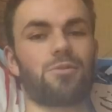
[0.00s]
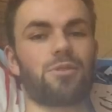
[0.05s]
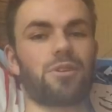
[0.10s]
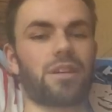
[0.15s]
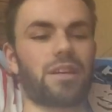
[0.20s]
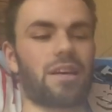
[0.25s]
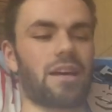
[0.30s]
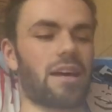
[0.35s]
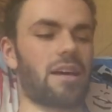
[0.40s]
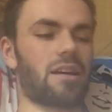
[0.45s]
what
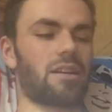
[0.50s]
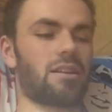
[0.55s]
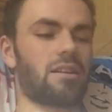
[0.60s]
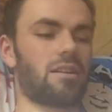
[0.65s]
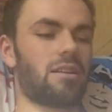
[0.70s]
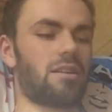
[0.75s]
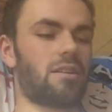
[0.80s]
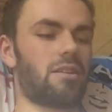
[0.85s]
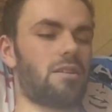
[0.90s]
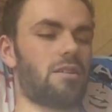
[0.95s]
I
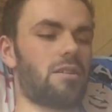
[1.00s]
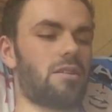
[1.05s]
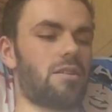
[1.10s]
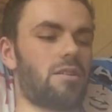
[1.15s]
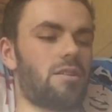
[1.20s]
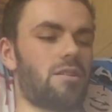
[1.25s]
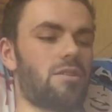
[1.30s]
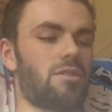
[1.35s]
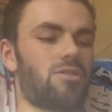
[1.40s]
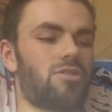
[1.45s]
can
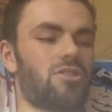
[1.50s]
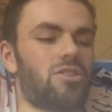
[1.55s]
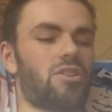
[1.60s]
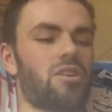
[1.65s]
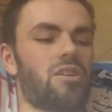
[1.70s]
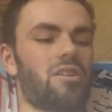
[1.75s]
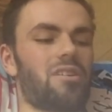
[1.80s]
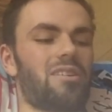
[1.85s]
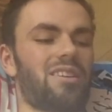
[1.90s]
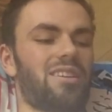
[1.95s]
to
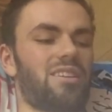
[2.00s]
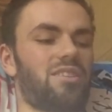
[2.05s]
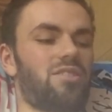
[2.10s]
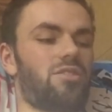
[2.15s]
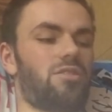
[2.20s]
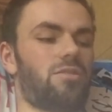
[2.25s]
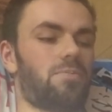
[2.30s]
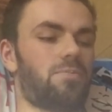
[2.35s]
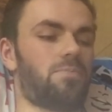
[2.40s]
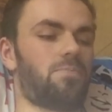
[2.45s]
earn
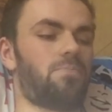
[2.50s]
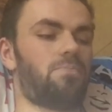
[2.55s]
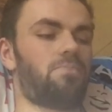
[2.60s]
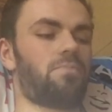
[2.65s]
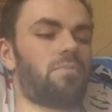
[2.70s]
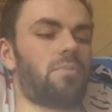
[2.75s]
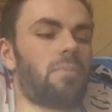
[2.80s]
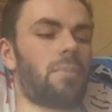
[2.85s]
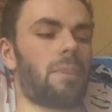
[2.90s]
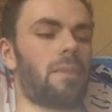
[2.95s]
it.
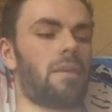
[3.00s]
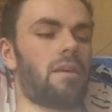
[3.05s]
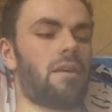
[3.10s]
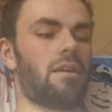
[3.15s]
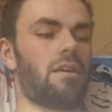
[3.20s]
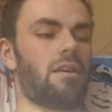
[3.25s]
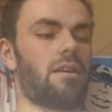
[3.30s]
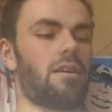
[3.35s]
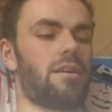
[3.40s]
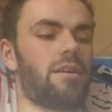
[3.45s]

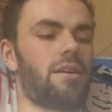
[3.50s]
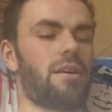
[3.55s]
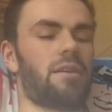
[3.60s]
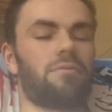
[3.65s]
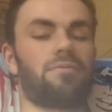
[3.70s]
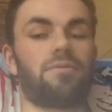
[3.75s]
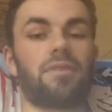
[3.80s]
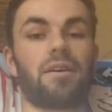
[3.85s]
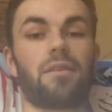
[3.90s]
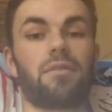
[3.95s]

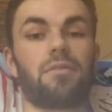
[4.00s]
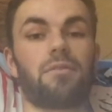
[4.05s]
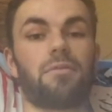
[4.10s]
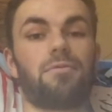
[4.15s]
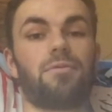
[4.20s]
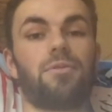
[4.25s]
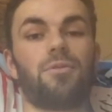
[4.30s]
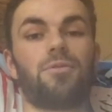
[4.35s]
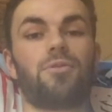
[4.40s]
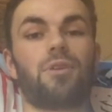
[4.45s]
In fact, the
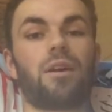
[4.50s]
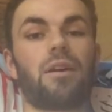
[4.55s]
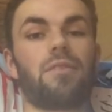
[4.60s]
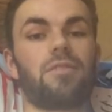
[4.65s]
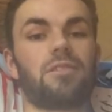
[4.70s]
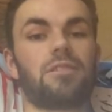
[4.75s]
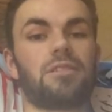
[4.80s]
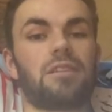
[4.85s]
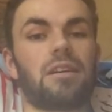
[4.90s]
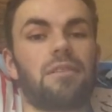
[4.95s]
food
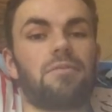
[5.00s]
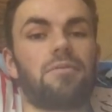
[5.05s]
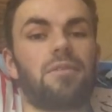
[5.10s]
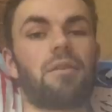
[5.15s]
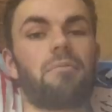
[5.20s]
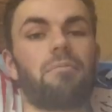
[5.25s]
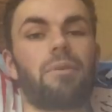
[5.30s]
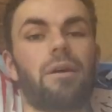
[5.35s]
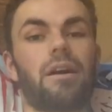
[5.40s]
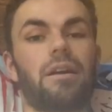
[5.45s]
cravings have
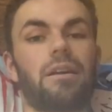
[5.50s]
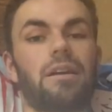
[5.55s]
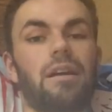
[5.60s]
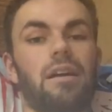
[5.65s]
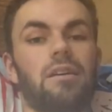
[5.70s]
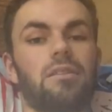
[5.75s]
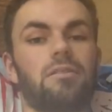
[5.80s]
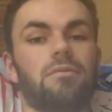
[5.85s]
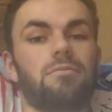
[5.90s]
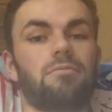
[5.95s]
come back
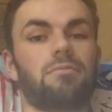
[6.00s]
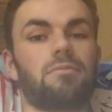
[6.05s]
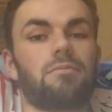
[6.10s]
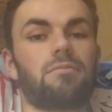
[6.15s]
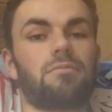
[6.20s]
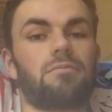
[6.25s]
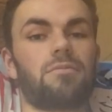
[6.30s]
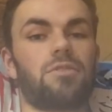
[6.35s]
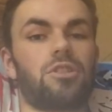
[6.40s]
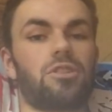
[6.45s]
now,
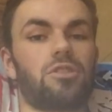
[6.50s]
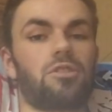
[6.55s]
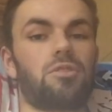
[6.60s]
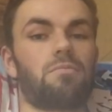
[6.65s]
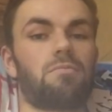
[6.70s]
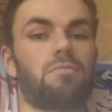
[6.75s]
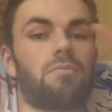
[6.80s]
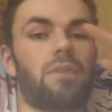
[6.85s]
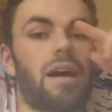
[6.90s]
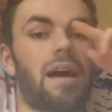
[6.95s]

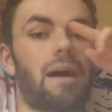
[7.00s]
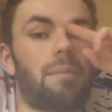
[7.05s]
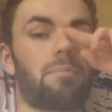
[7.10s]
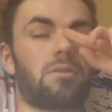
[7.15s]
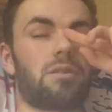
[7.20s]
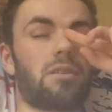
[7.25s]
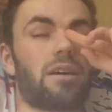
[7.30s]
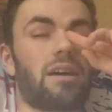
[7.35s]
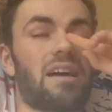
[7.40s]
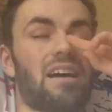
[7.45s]
just my
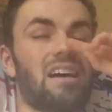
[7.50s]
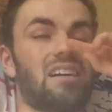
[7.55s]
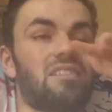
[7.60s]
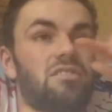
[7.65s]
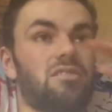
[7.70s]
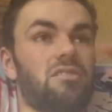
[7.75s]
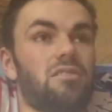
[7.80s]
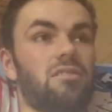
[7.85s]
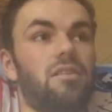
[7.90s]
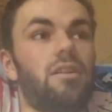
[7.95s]
appetite
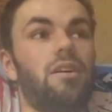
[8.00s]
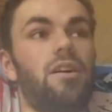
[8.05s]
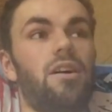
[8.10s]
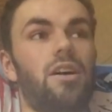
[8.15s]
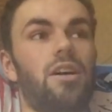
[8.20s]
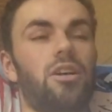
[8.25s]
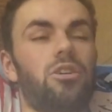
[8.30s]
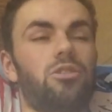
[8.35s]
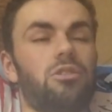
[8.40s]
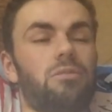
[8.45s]
hasn't,
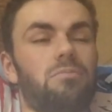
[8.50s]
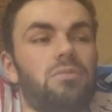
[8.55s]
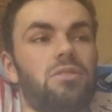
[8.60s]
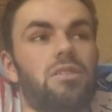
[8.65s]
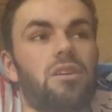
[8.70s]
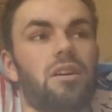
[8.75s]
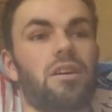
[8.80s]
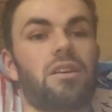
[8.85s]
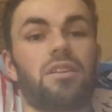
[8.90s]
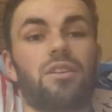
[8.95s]
so I'm
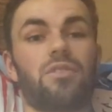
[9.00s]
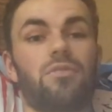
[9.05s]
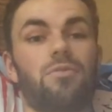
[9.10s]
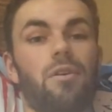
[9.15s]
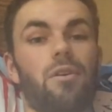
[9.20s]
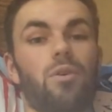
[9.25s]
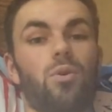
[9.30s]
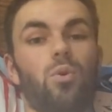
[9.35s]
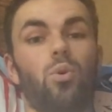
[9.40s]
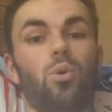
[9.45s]
stuck in this
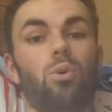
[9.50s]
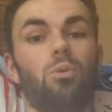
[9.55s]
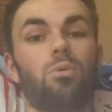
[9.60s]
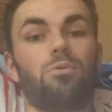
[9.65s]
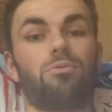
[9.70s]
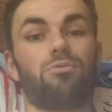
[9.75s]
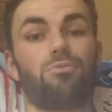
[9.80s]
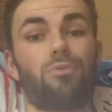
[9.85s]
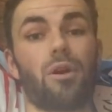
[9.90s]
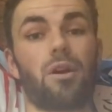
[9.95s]
very
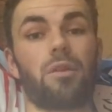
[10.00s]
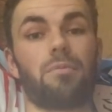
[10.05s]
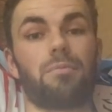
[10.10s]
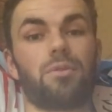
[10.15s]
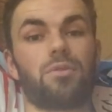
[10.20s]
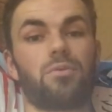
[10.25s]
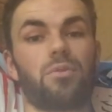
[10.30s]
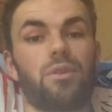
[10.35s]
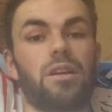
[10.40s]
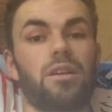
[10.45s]
awkward rut
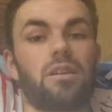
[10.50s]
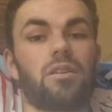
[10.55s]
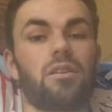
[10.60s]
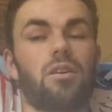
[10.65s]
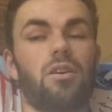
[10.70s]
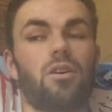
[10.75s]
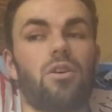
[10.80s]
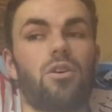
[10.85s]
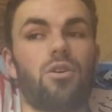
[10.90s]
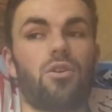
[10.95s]

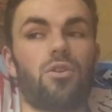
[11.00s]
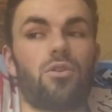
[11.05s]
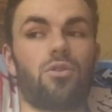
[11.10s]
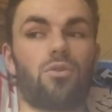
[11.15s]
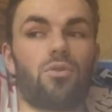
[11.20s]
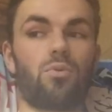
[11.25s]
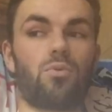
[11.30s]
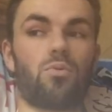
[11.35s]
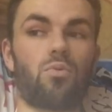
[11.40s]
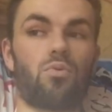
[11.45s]
between
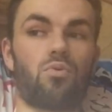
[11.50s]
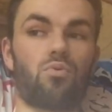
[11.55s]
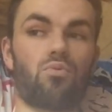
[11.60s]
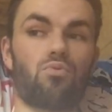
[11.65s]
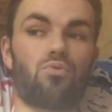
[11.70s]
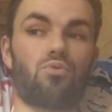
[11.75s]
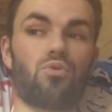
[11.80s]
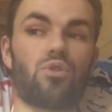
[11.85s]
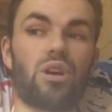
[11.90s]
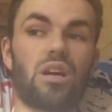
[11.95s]

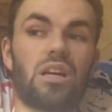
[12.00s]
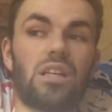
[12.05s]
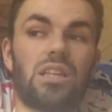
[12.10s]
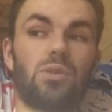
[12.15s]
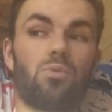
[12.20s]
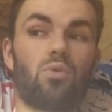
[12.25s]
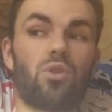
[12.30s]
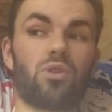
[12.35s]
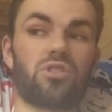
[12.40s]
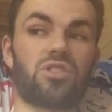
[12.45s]

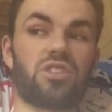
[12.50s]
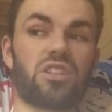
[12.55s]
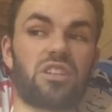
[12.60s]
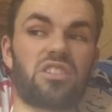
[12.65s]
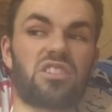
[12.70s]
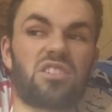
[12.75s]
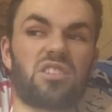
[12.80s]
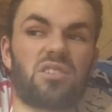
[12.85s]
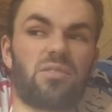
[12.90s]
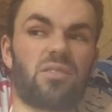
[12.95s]
really
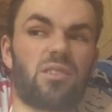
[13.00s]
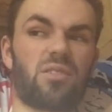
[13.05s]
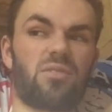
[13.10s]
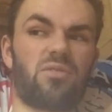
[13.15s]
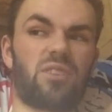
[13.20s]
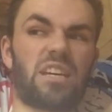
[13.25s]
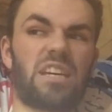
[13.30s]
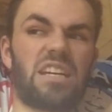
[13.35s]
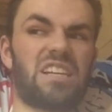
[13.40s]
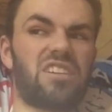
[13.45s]
wanting stuff like
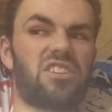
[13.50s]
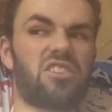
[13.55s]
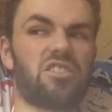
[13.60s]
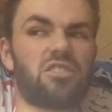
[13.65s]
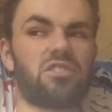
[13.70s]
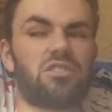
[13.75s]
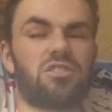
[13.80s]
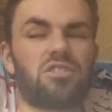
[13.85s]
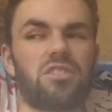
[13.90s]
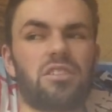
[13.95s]

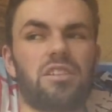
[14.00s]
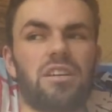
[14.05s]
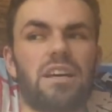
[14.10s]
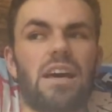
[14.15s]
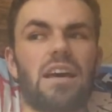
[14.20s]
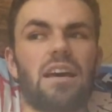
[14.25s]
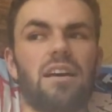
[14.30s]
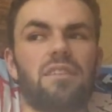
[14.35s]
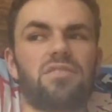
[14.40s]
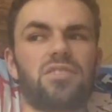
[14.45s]
fajitas and
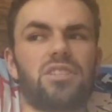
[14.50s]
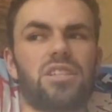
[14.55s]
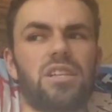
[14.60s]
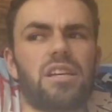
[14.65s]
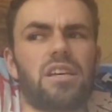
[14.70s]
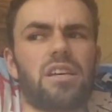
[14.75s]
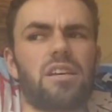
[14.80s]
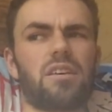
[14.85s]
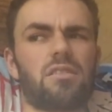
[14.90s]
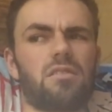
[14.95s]

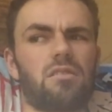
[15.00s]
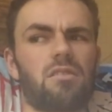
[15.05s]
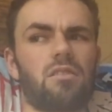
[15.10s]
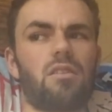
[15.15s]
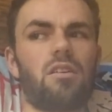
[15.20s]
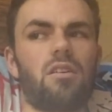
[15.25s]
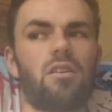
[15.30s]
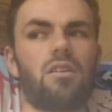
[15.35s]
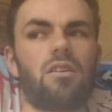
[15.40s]
KFC and